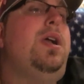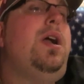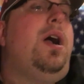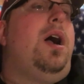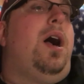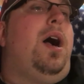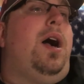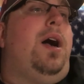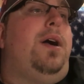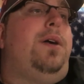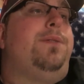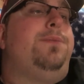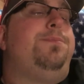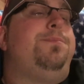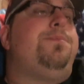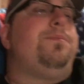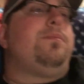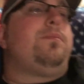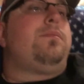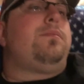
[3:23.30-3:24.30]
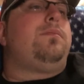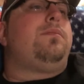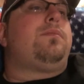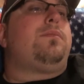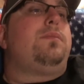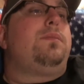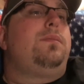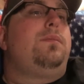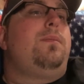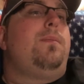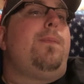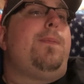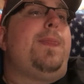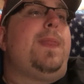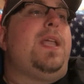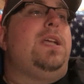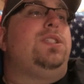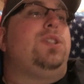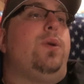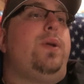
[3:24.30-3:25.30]
Um,
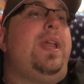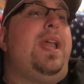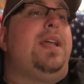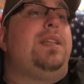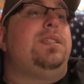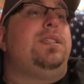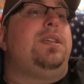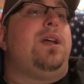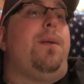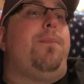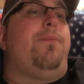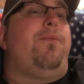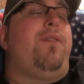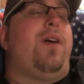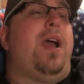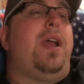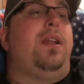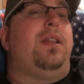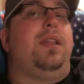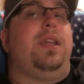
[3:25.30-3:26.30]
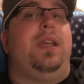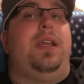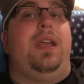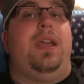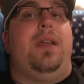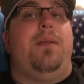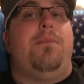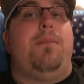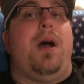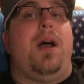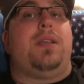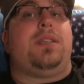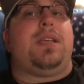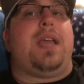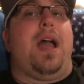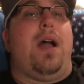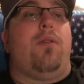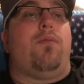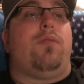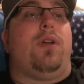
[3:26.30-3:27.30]
so he ends up finally in
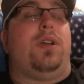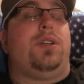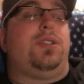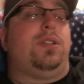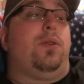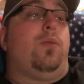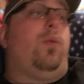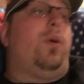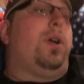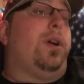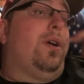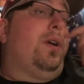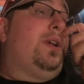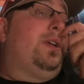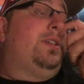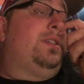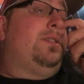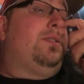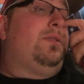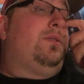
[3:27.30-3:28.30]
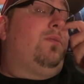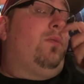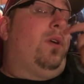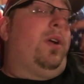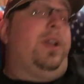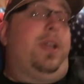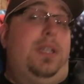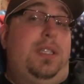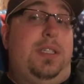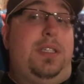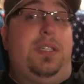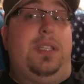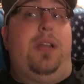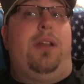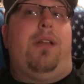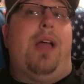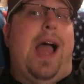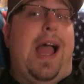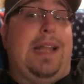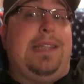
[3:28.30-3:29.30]
Moscow, Russia, where is where he's
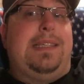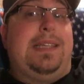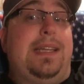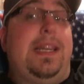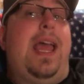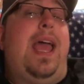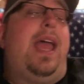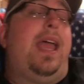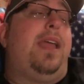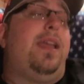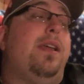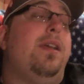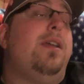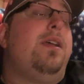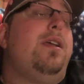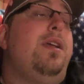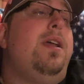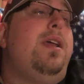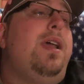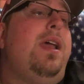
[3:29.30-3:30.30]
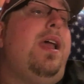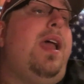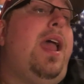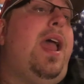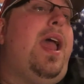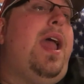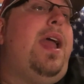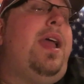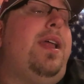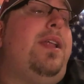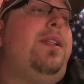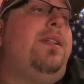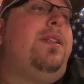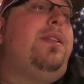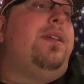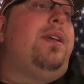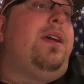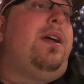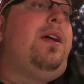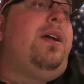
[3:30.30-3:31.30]
still at today and
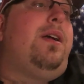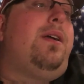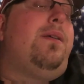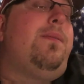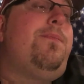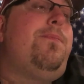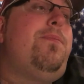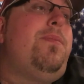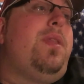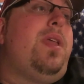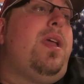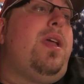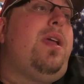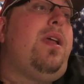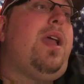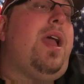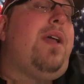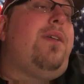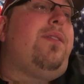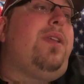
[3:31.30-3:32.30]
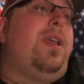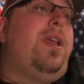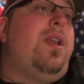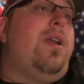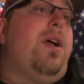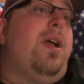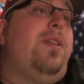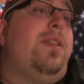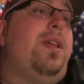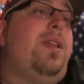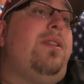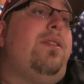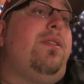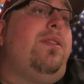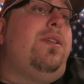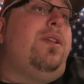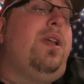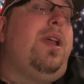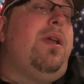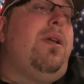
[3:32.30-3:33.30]
um, at, you know, and then
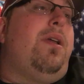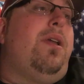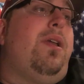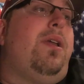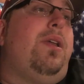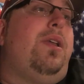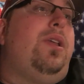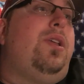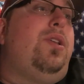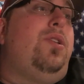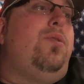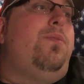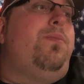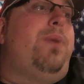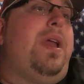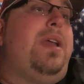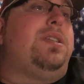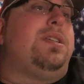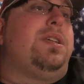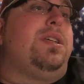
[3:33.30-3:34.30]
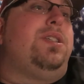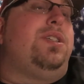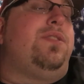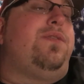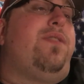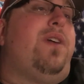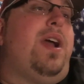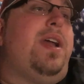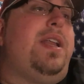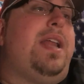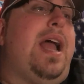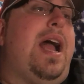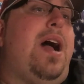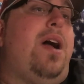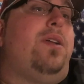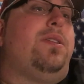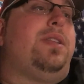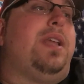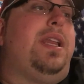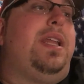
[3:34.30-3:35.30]
you basically just find
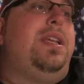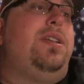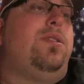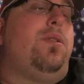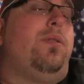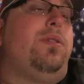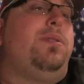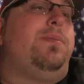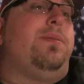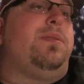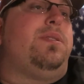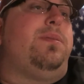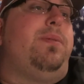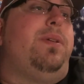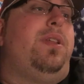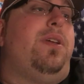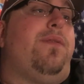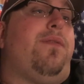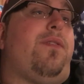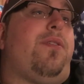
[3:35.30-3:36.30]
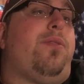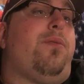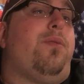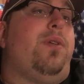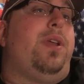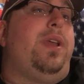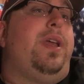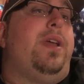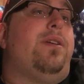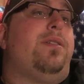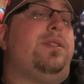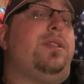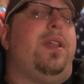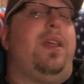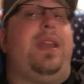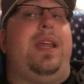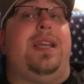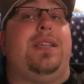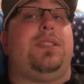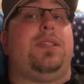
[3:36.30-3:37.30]
out that he's only supposed to be there for three years, and
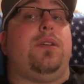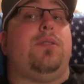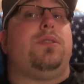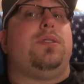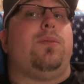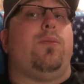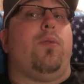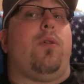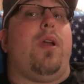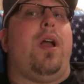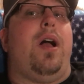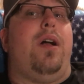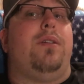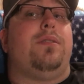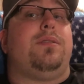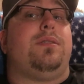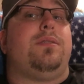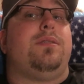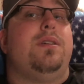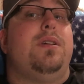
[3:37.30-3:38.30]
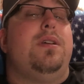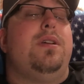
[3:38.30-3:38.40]
then he has to go somewhere else.